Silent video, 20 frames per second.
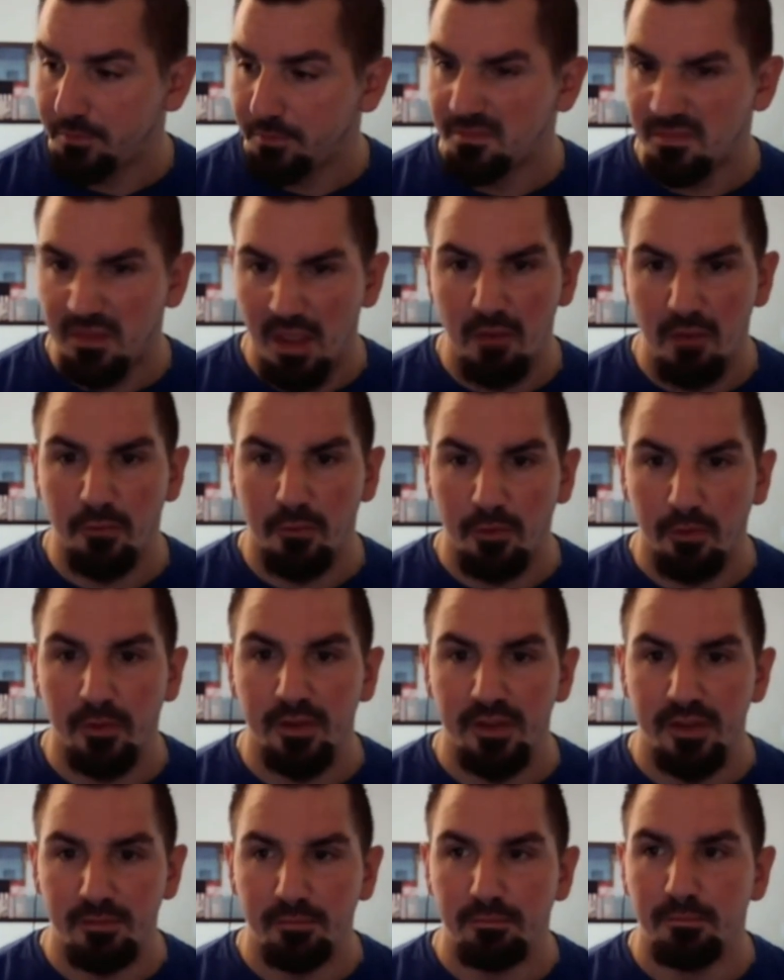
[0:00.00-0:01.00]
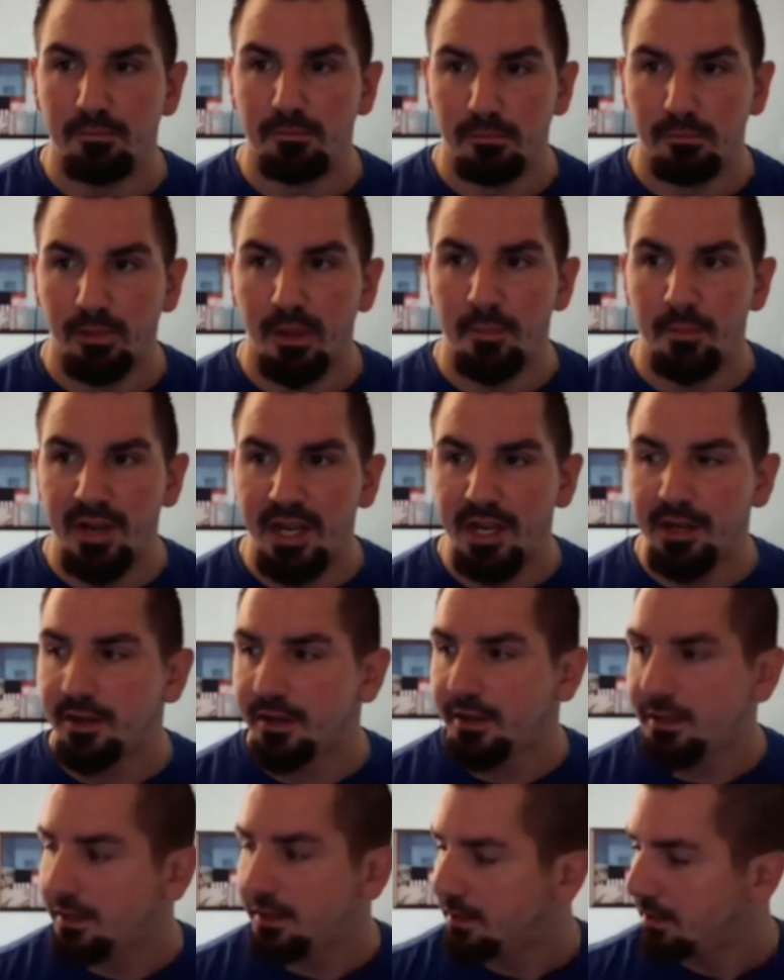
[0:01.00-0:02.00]
definitely limited
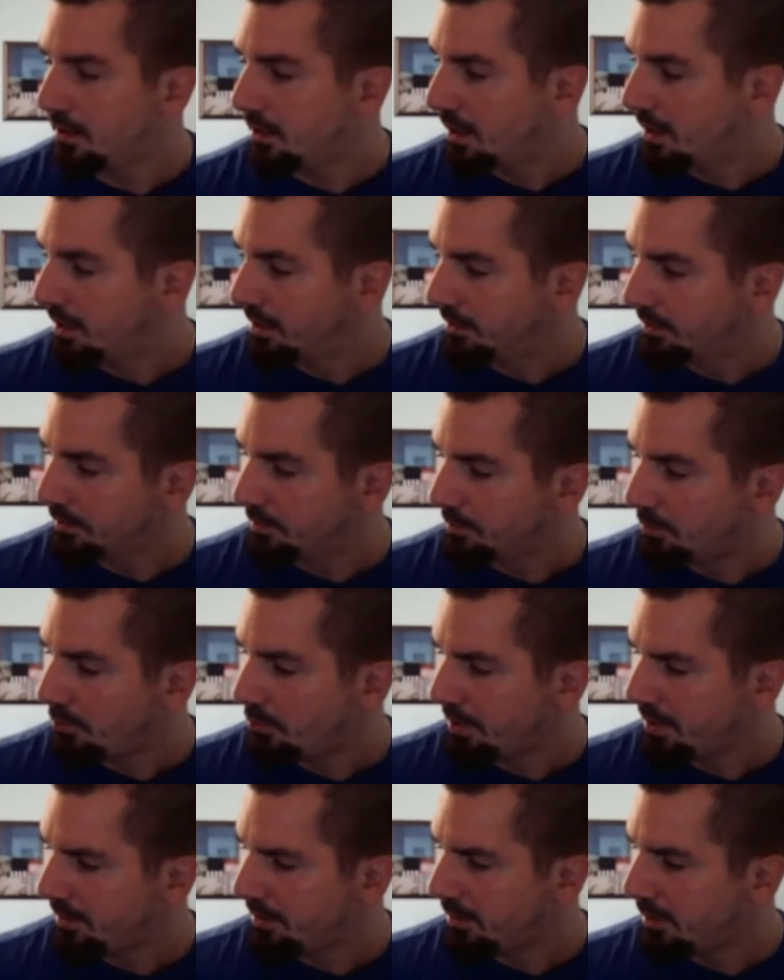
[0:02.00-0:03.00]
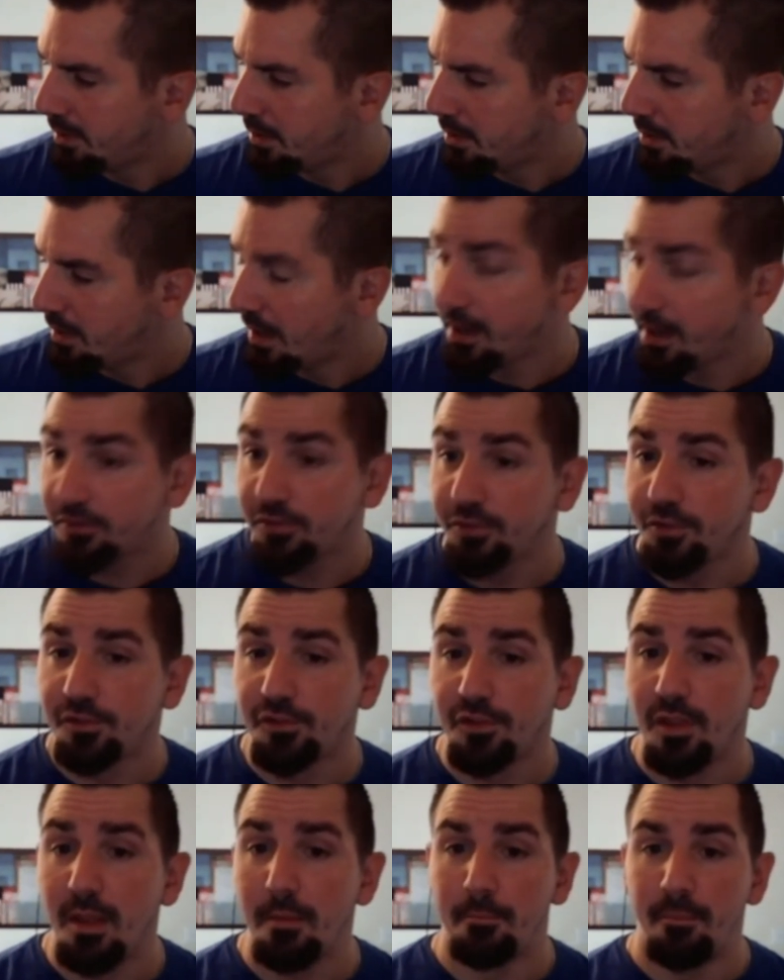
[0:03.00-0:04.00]
at this point. I actually
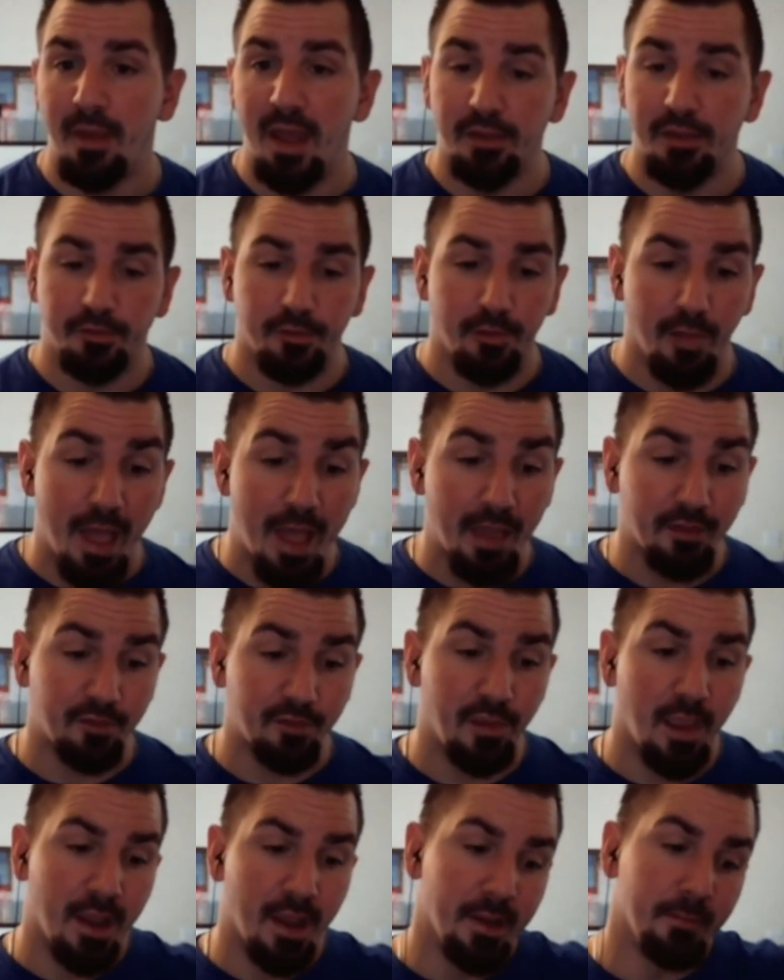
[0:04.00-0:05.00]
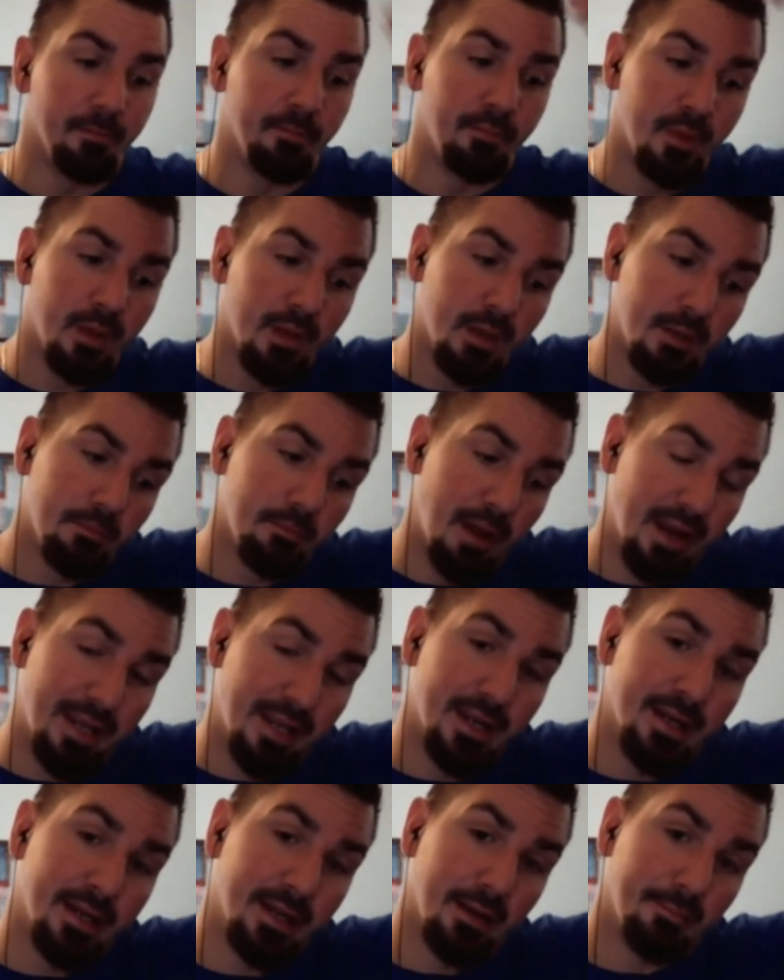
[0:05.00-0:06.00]
slept best last night by
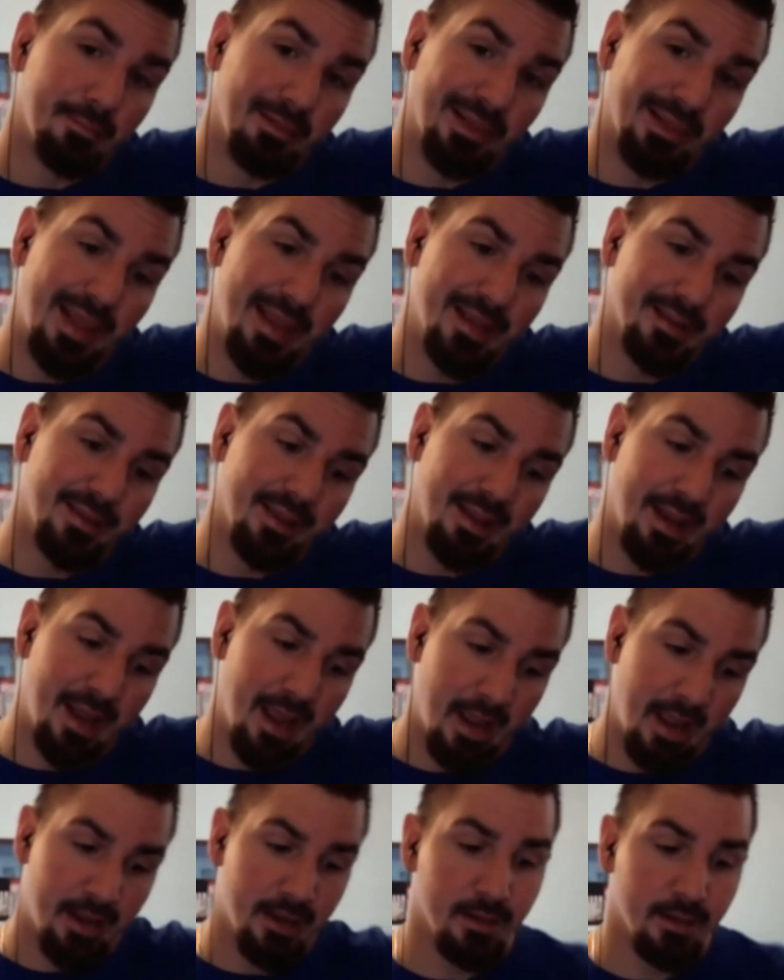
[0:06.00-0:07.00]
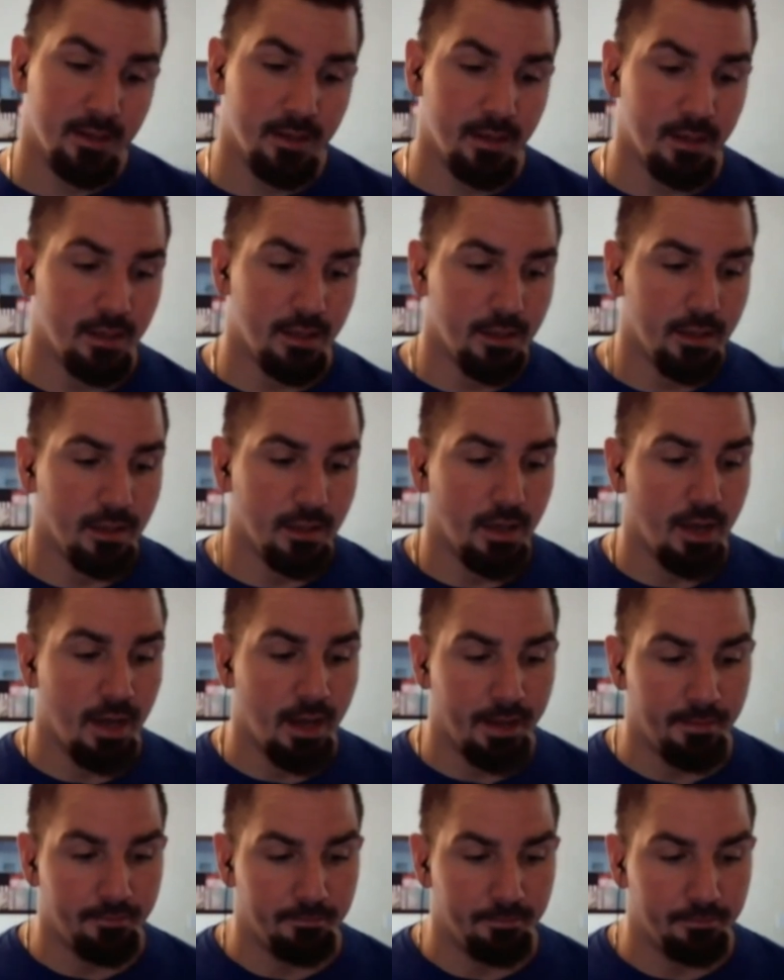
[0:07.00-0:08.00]
getting up late today.
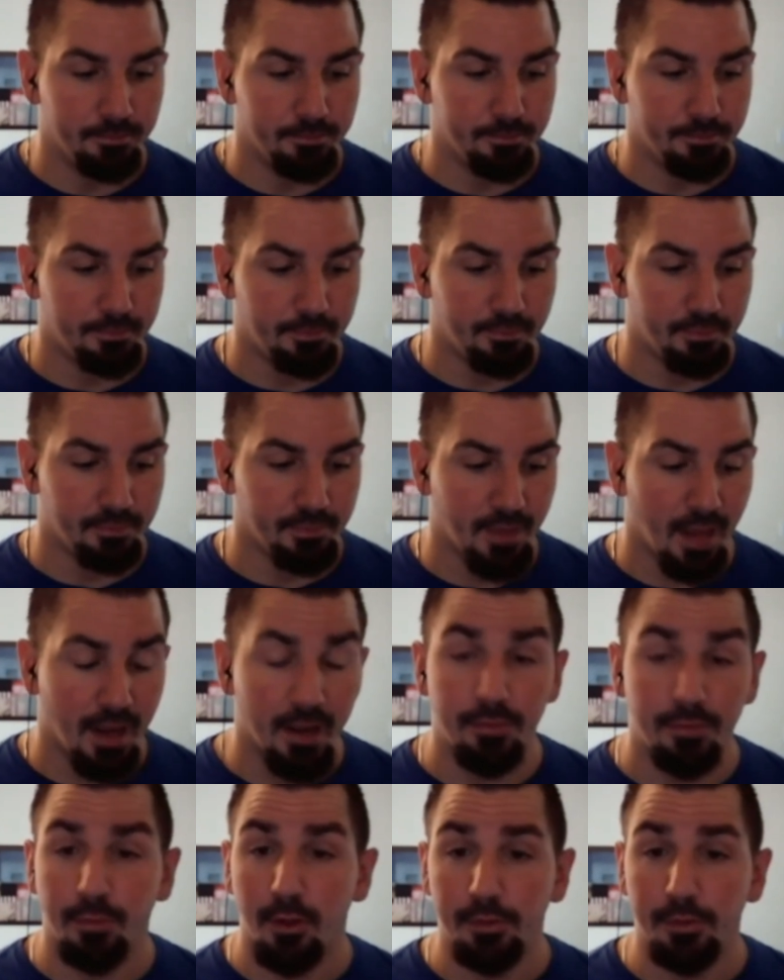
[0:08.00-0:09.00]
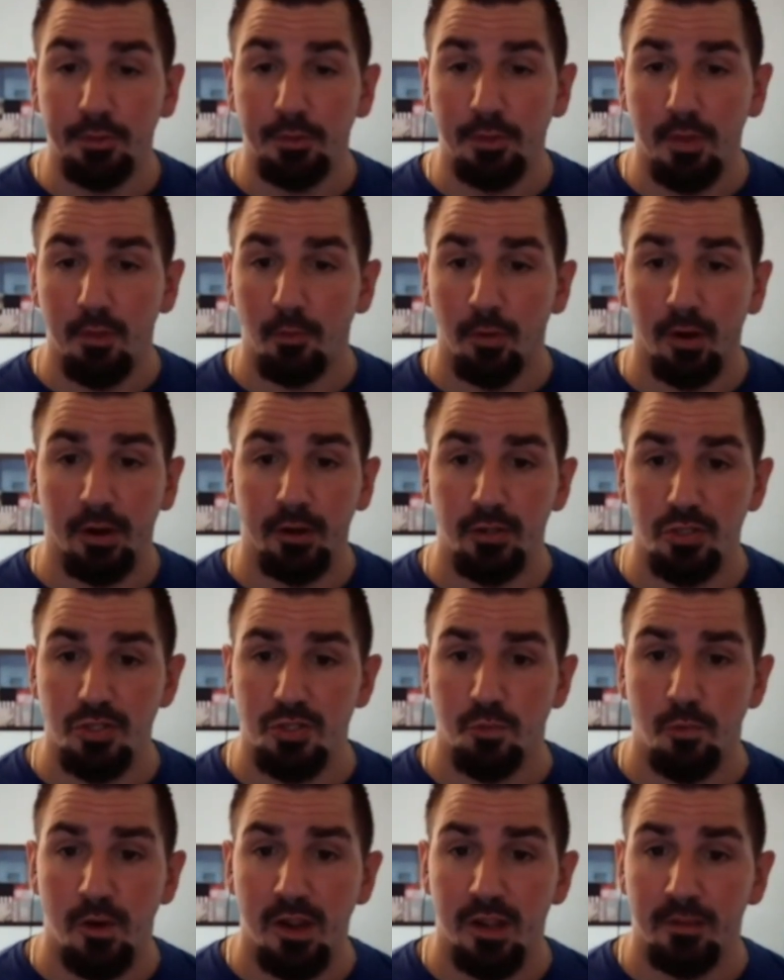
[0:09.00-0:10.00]
Um I thought that they were going to
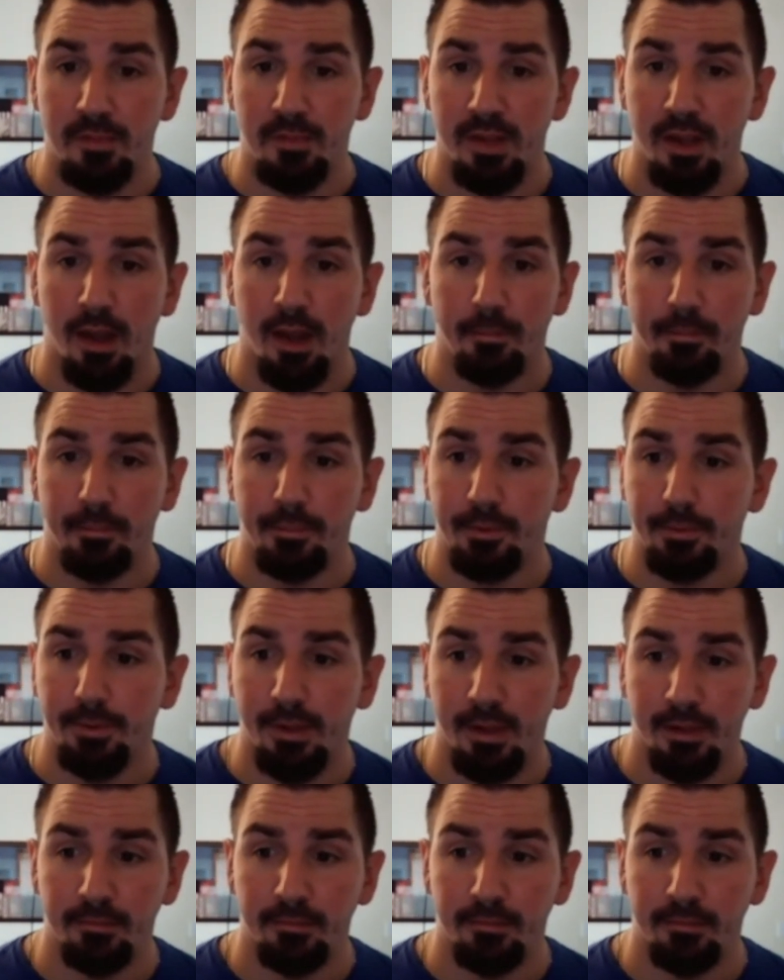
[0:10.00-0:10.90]
just wake me up at,